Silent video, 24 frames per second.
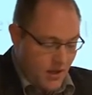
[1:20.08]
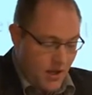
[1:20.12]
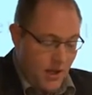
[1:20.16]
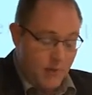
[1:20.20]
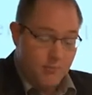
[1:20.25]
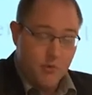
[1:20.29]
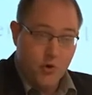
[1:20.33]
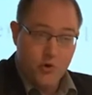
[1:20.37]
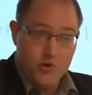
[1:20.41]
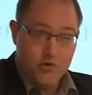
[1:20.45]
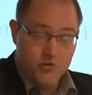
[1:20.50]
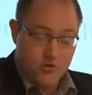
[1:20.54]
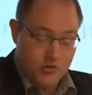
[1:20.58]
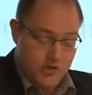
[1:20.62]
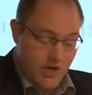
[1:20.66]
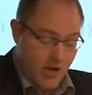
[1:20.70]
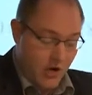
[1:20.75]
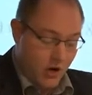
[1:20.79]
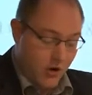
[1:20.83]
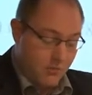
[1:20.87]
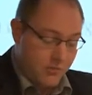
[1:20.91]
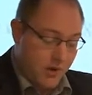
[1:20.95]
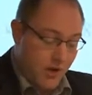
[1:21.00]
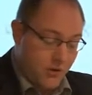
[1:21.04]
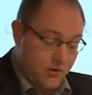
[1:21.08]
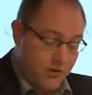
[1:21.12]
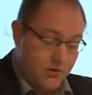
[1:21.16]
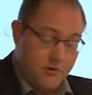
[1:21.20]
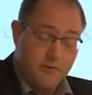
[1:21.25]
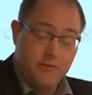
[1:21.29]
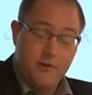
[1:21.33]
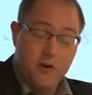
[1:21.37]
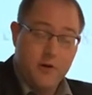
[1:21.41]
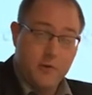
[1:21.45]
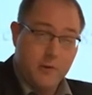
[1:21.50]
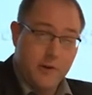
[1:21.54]
I'm going to talk about the
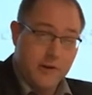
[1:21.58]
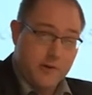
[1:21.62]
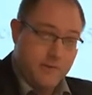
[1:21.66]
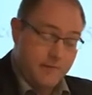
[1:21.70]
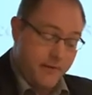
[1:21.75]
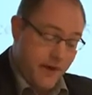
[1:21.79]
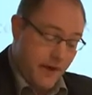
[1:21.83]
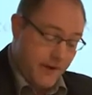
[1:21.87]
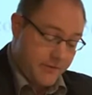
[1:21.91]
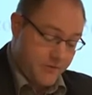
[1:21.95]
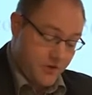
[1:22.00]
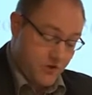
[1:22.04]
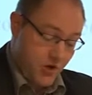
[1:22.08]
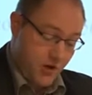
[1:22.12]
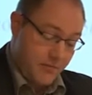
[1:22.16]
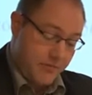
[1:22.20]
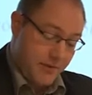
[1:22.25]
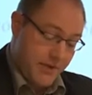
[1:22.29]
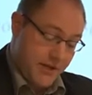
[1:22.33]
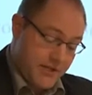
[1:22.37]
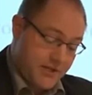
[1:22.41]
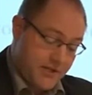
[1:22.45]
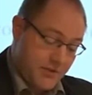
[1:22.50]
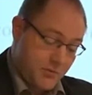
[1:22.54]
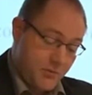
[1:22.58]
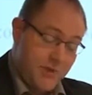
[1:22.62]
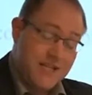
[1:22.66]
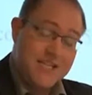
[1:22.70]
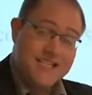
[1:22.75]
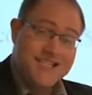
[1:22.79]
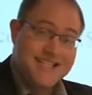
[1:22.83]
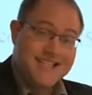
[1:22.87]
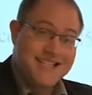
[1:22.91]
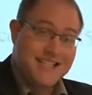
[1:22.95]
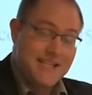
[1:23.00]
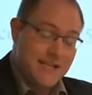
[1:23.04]
following 5 topics
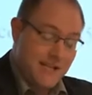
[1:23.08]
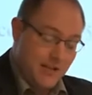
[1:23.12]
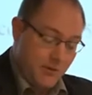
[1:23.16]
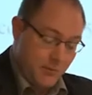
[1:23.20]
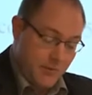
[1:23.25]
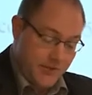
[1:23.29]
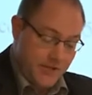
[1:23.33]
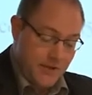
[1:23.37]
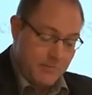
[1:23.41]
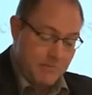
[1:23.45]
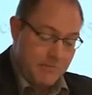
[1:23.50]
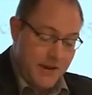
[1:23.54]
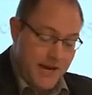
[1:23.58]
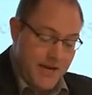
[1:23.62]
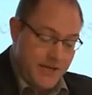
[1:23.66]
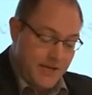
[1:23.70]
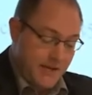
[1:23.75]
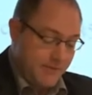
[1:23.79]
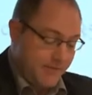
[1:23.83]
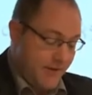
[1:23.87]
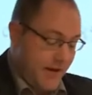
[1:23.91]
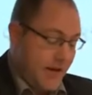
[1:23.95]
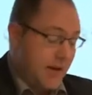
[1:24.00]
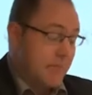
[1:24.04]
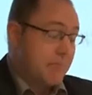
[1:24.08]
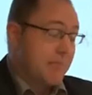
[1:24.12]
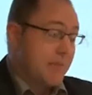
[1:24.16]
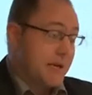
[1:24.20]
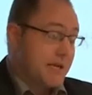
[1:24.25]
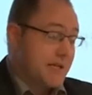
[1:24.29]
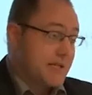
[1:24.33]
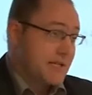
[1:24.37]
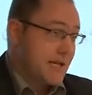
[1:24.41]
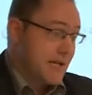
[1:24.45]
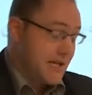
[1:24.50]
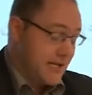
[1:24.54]
which deal with the main
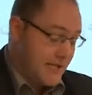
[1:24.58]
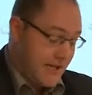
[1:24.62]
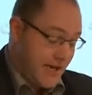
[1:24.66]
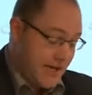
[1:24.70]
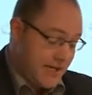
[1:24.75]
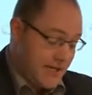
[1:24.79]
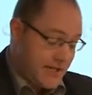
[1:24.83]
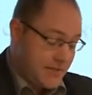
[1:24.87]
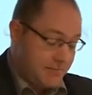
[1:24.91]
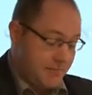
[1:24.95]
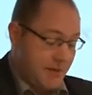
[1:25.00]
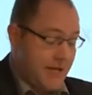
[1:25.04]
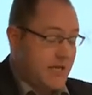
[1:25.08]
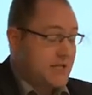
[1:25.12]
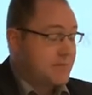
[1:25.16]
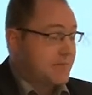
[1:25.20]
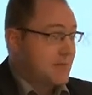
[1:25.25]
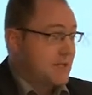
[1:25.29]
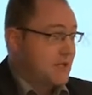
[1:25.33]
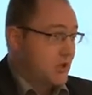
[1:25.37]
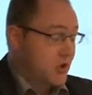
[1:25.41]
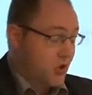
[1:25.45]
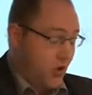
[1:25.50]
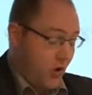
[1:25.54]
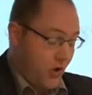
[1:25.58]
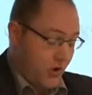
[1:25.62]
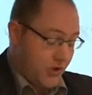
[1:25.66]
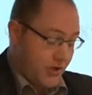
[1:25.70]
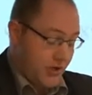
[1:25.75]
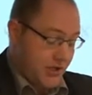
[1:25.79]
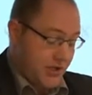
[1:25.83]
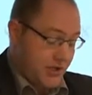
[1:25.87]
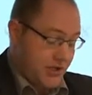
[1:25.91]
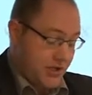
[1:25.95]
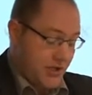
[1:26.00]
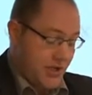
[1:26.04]
developments in Danish base metal
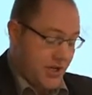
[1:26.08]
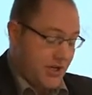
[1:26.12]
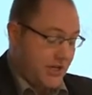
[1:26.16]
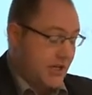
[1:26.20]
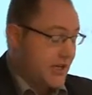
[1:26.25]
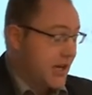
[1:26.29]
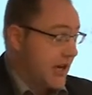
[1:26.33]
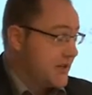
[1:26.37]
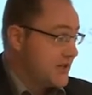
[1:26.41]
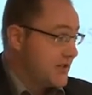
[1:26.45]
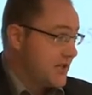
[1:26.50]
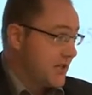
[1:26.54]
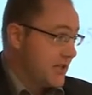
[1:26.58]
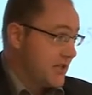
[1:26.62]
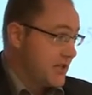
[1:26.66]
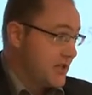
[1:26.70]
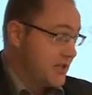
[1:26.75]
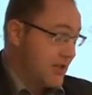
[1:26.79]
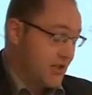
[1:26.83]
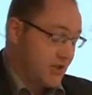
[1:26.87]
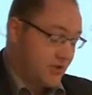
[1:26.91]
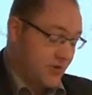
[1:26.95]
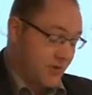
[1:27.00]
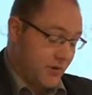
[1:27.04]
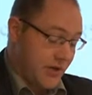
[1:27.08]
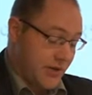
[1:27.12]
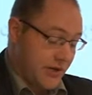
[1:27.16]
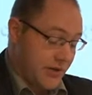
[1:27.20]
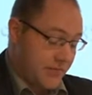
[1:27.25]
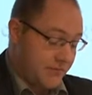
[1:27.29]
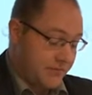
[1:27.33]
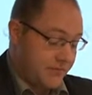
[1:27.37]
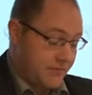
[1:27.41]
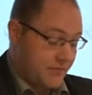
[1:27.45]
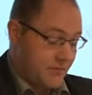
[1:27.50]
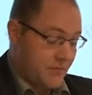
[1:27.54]
coinage in the 19th century.
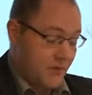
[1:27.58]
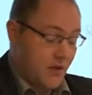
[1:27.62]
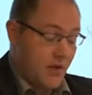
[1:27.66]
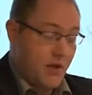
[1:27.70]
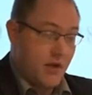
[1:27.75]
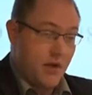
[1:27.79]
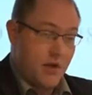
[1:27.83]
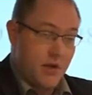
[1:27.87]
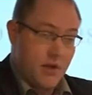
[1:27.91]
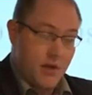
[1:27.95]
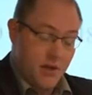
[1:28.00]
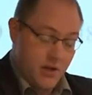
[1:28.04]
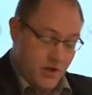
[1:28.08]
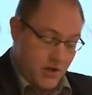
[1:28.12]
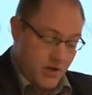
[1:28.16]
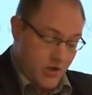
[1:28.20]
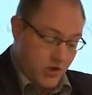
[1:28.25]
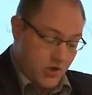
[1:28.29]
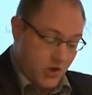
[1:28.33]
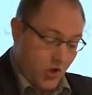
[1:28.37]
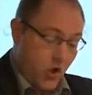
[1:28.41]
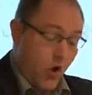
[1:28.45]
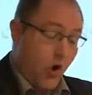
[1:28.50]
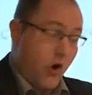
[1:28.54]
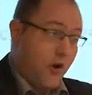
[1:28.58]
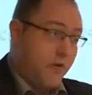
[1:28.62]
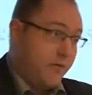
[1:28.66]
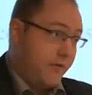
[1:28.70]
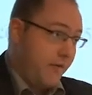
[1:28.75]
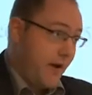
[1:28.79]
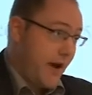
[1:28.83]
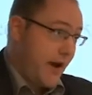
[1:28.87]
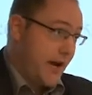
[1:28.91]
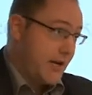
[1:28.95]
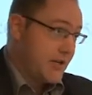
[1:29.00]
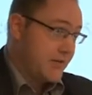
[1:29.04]
The coin
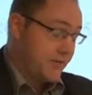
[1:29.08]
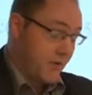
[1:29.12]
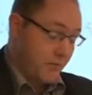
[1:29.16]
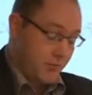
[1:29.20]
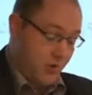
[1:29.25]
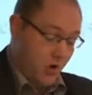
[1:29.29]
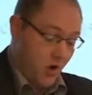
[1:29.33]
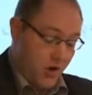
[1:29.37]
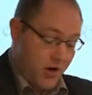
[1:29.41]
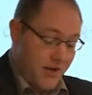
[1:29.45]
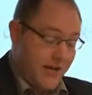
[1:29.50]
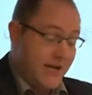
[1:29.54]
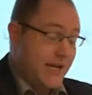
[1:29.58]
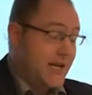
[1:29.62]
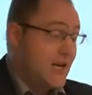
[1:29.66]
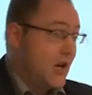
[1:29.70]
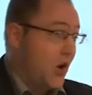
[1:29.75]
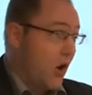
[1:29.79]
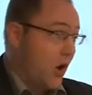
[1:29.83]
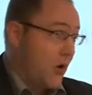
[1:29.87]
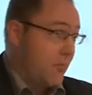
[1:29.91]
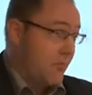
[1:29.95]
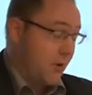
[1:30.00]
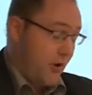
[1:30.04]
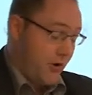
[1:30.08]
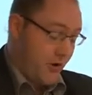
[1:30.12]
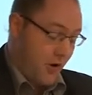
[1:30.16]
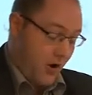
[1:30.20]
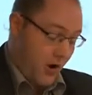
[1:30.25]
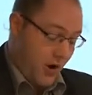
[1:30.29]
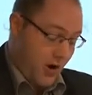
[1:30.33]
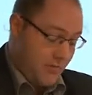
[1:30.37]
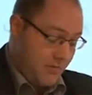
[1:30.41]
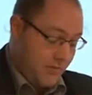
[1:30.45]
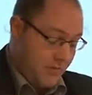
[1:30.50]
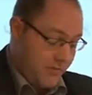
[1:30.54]
finds from Kollekilde on
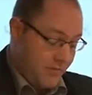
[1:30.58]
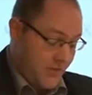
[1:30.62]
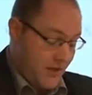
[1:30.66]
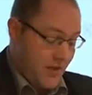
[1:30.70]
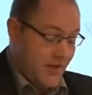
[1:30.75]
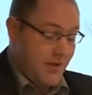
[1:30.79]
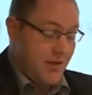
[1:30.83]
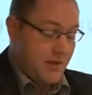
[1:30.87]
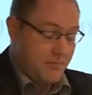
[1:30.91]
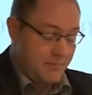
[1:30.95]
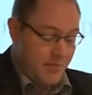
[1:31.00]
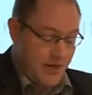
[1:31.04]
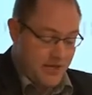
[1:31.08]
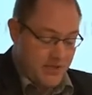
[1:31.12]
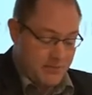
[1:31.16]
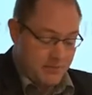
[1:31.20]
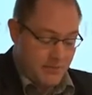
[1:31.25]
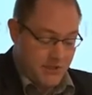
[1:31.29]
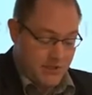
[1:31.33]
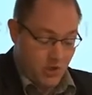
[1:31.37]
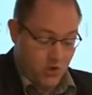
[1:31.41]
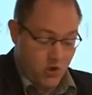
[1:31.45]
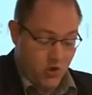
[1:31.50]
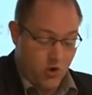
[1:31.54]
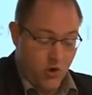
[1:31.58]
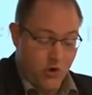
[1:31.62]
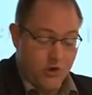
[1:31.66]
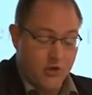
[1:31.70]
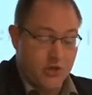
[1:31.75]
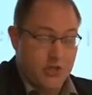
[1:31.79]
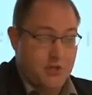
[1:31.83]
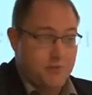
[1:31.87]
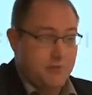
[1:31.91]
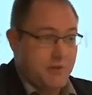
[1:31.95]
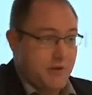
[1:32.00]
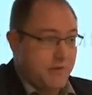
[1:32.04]
Bornholm, base metal
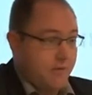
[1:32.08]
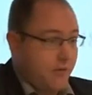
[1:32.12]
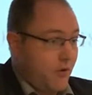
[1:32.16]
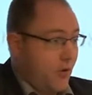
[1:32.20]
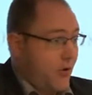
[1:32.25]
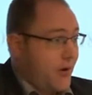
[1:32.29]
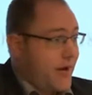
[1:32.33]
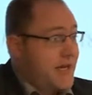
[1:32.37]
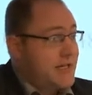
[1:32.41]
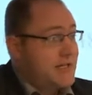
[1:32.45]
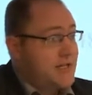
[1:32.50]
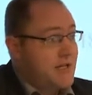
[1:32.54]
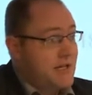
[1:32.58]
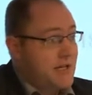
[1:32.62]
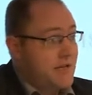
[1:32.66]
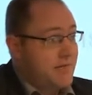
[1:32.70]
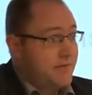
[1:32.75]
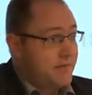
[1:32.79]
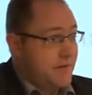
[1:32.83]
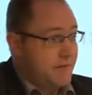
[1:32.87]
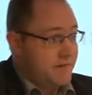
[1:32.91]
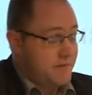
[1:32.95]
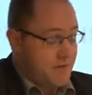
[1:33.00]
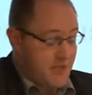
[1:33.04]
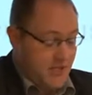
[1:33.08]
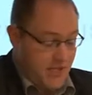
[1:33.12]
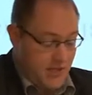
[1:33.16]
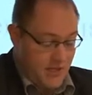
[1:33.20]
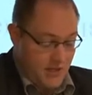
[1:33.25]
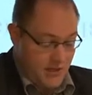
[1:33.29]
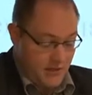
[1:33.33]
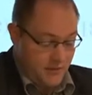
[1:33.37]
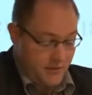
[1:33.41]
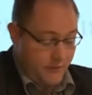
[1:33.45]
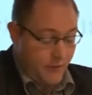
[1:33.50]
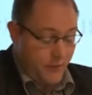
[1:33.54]
coinage before
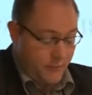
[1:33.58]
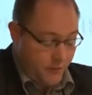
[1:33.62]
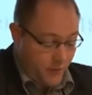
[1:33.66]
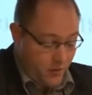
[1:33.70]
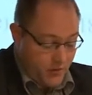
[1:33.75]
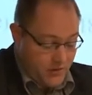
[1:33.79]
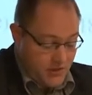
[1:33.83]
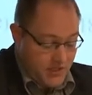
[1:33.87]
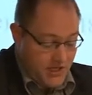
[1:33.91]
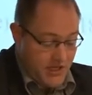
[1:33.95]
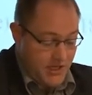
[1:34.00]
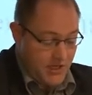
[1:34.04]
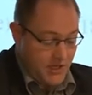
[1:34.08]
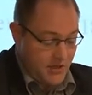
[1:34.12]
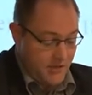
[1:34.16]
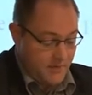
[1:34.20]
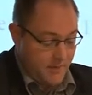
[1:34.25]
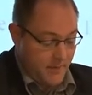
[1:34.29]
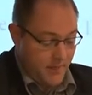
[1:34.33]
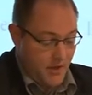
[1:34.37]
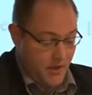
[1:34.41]
1813,